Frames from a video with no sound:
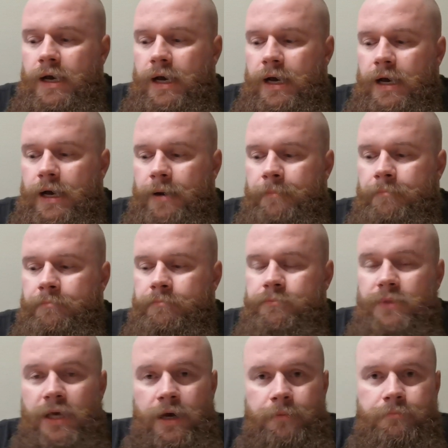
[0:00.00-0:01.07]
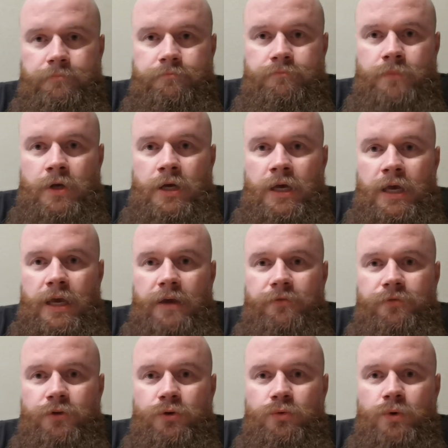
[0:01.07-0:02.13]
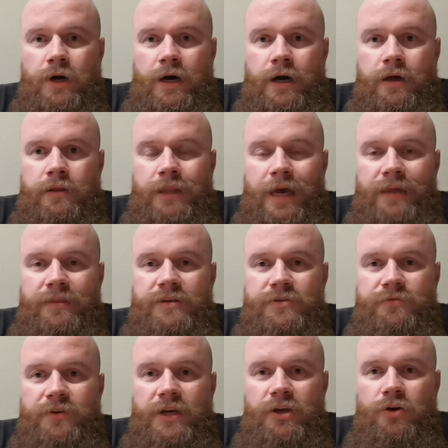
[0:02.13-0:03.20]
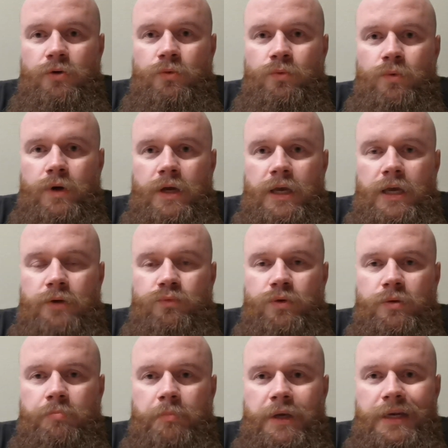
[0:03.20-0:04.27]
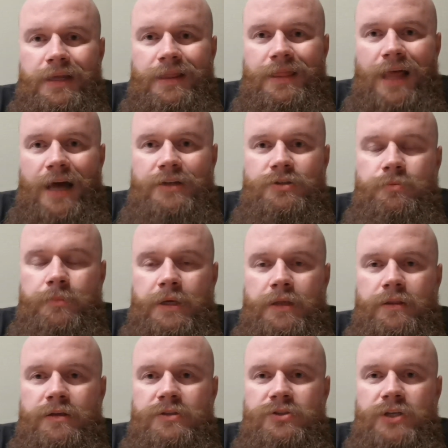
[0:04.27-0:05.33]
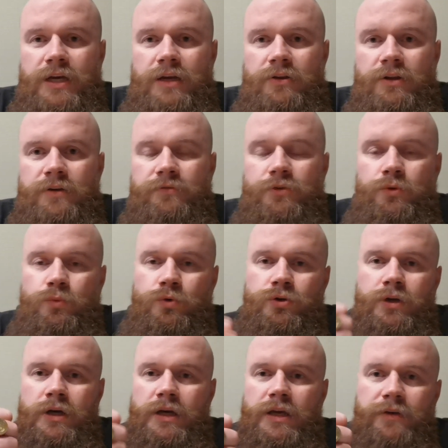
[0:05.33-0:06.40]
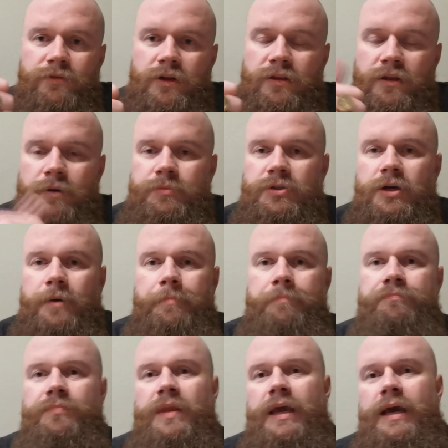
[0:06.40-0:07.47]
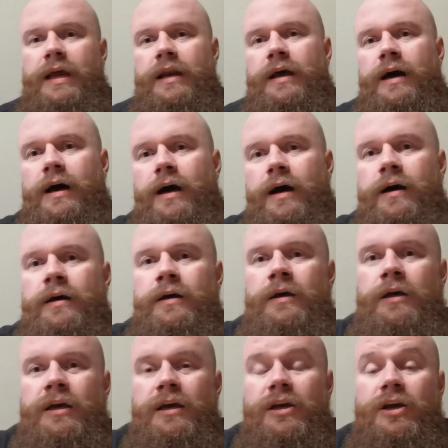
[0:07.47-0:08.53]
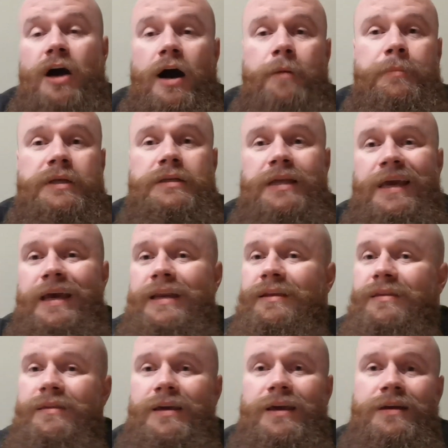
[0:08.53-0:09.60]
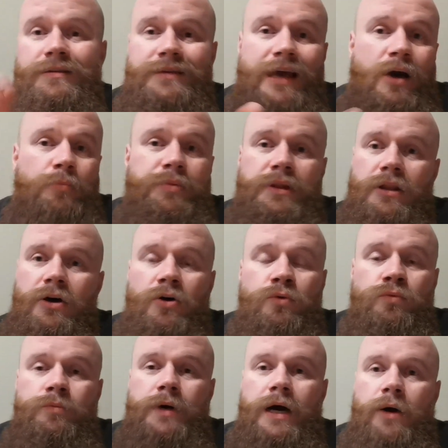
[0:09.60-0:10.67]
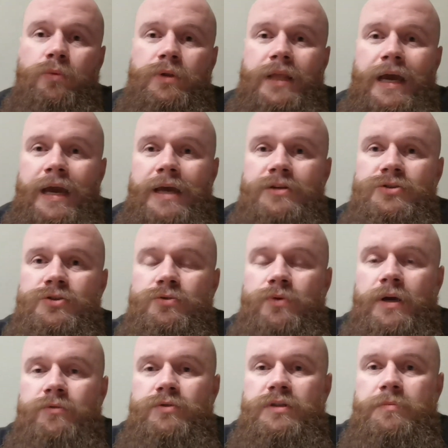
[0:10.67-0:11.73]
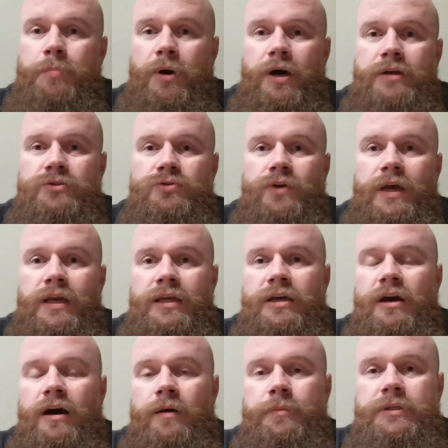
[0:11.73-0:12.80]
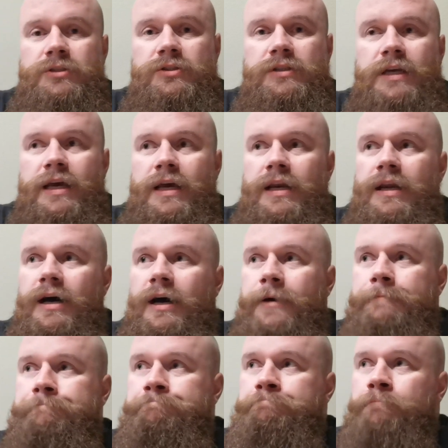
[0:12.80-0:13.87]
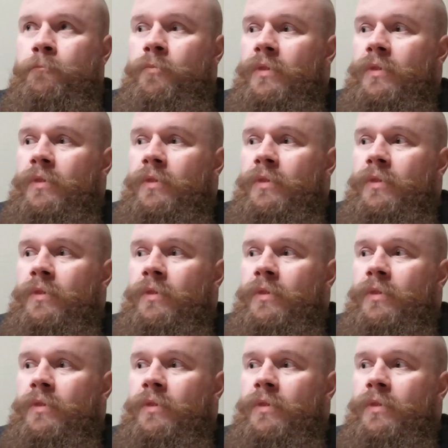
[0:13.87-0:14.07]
Yeah. If you like this video, it would mean a lot to me on this channel if you would give it a thumbs up and comment anything down below. I will answer and respond to any comments, and